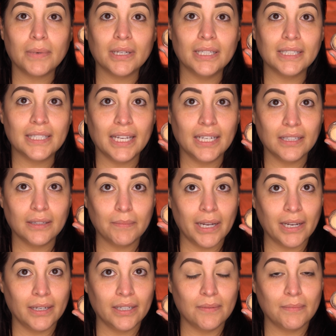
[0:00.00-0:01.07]
I'm going to take
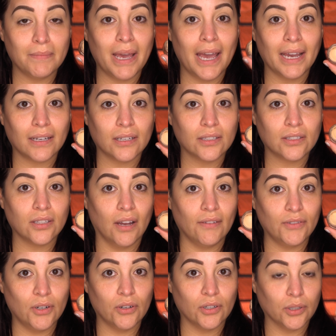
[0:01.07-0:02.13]
my MAC
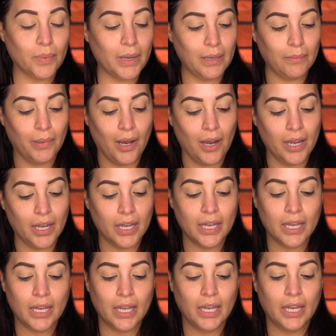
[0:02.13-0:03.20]
Soft Ochre Paint Pot,
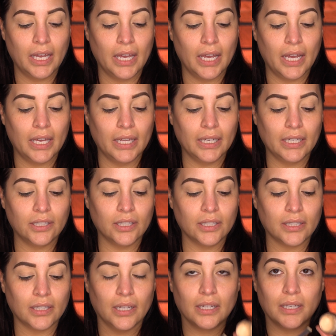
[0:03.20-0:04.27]
and I
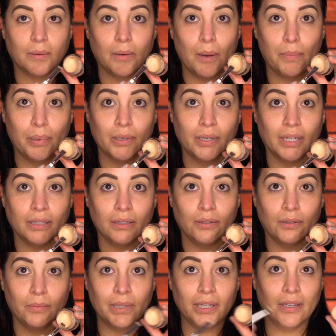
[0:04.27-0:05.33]
just put a
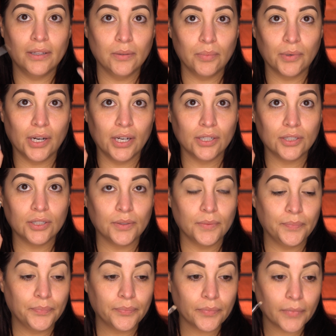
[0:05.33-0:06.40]
little bit on the brush.
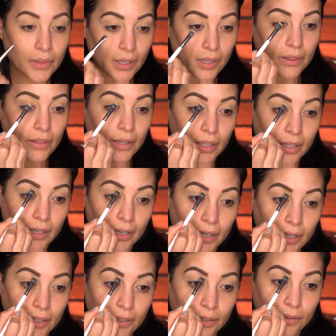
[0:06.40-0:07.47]
Then
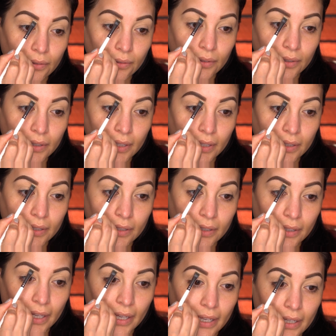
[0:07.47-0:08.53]
I use
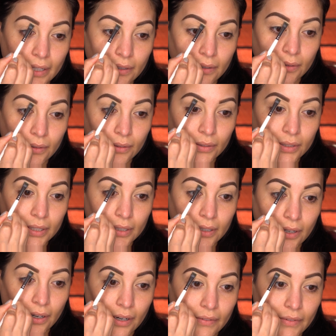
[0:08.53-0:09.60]
this angle to
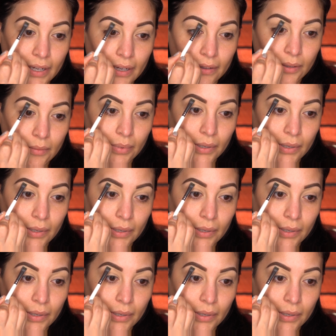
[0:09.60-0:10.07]
carve out the